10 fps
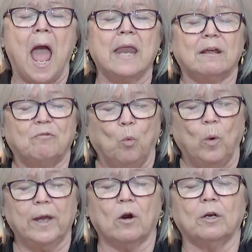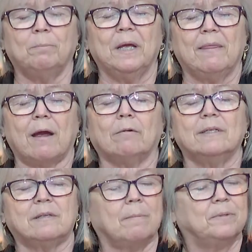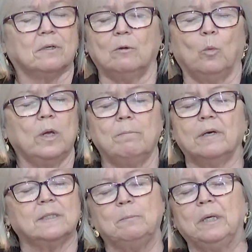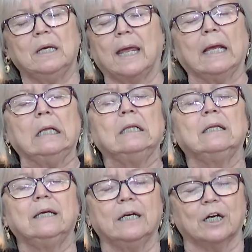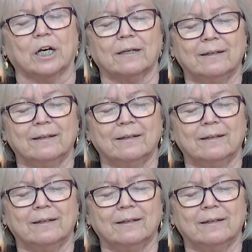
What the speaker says: And if we are to be that receptacle, we must be a clear,